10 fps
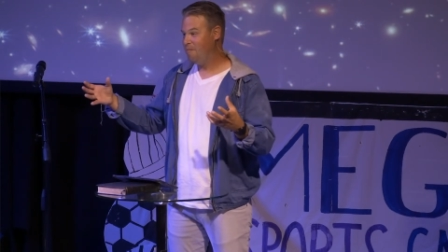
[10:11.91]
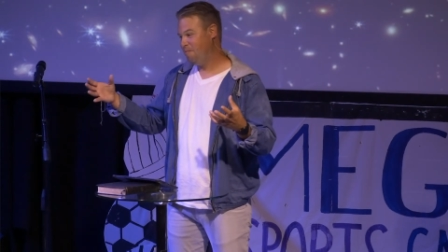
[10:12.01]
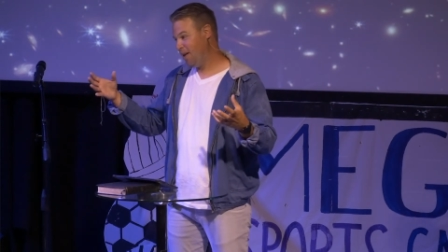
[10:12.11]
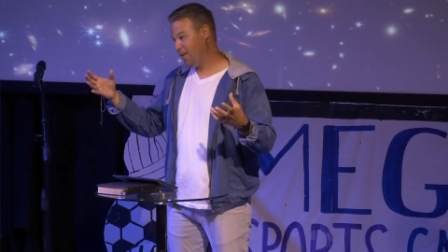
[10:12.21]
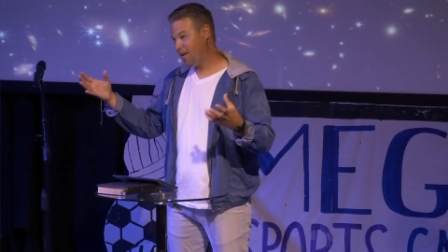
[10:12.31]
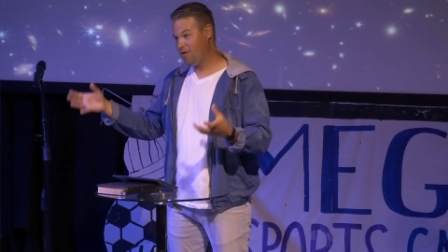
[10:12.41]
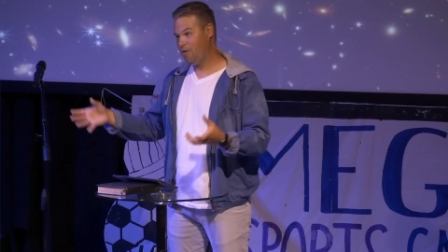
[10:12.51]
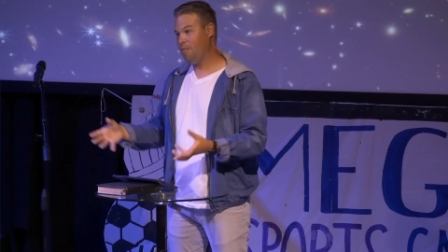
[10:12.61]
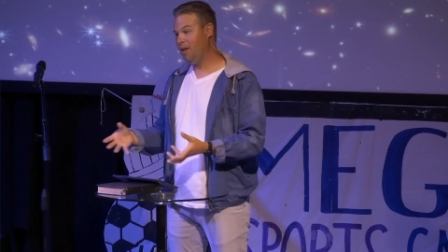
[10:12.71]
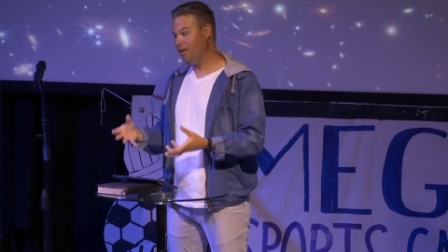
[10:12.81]
millions
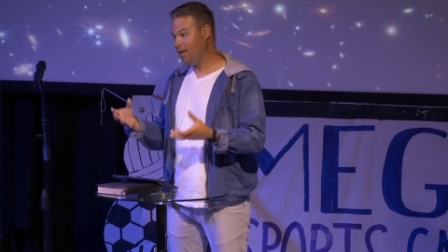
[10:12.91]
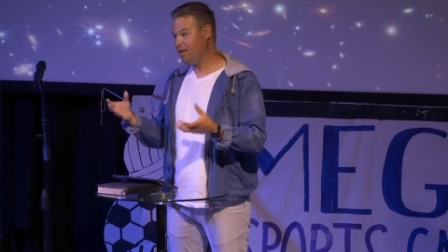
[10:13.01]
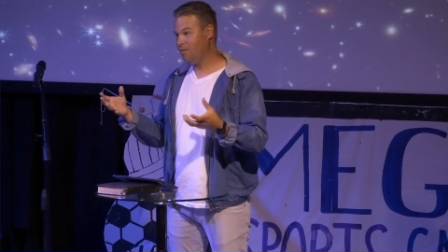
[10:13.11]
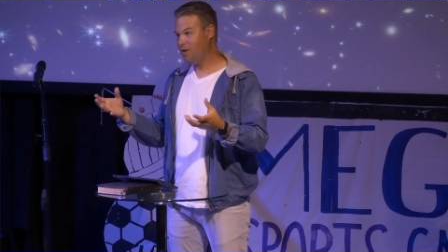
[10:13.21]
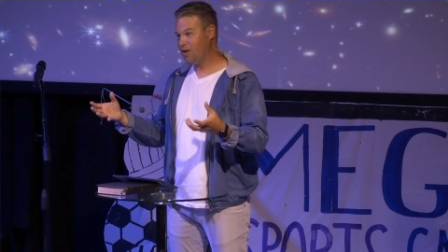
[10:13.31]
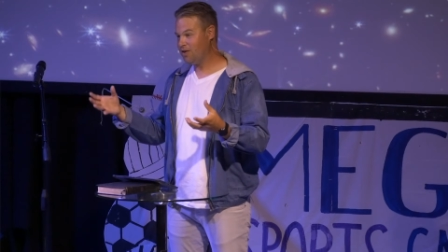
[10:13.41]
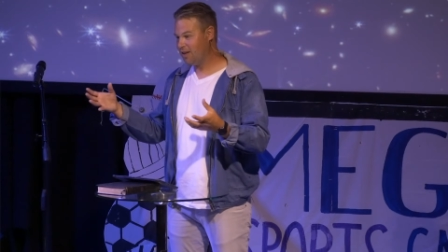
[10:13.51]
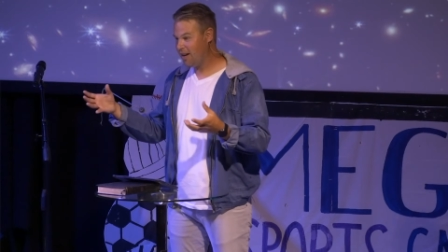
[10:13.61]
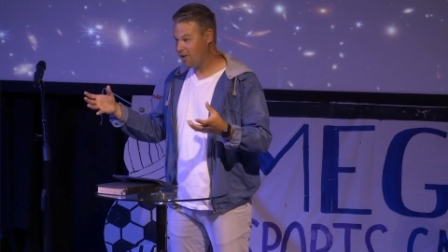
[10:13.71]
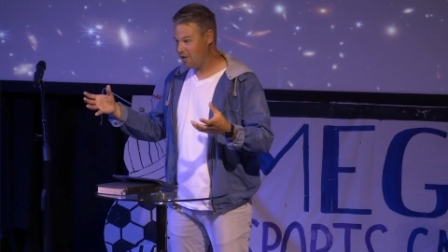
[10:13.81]
or billions of years later,